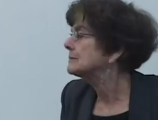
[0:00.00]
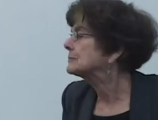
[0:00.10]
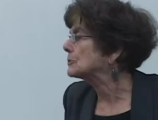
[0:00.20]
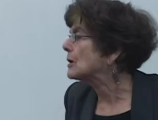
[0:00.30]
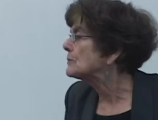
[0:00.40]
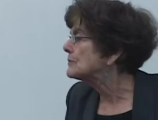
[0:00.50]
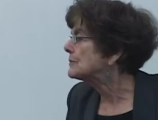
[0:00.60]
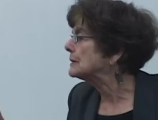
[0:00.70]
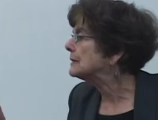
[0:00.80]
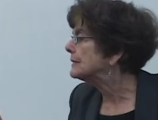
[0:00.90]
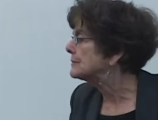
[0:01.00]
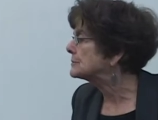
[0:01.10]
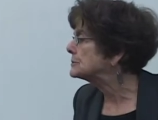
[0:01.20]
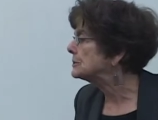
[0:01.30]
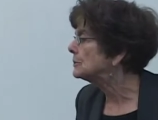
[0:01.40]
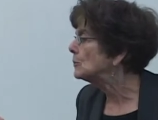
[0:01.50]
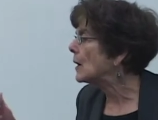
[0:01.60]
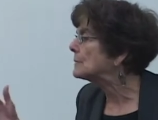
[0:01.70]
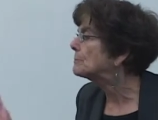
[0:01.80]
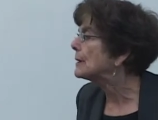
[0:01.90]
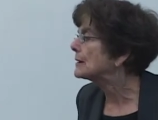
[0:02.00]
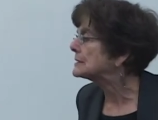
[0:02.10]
drove the hitherto one party